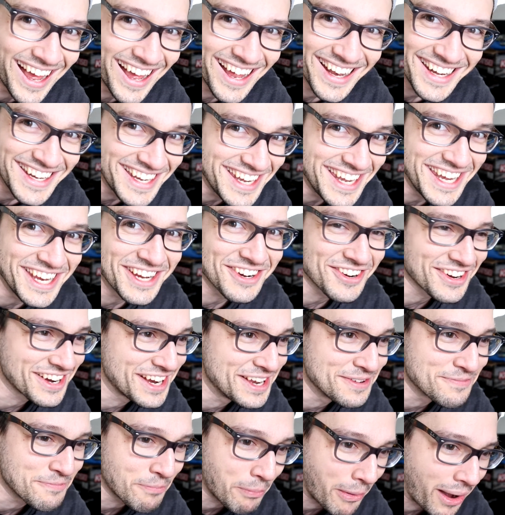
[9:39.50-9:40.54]
near
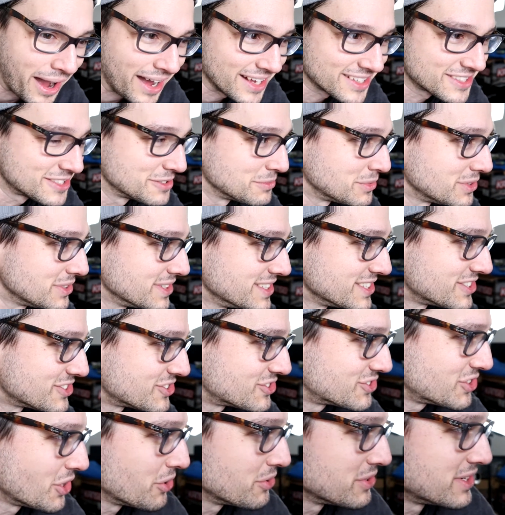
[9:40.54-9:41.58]
impossible. It's
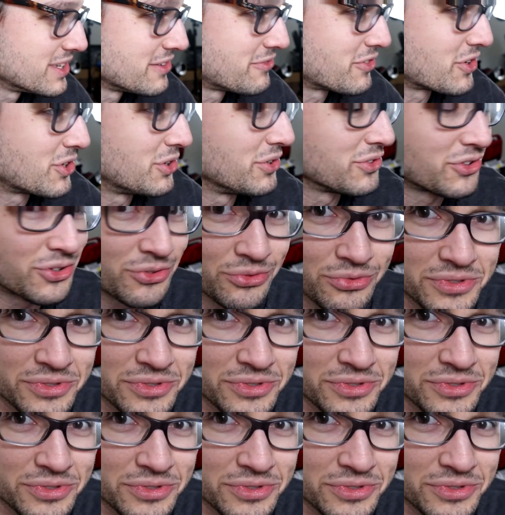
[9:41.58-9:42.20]
so difficult. The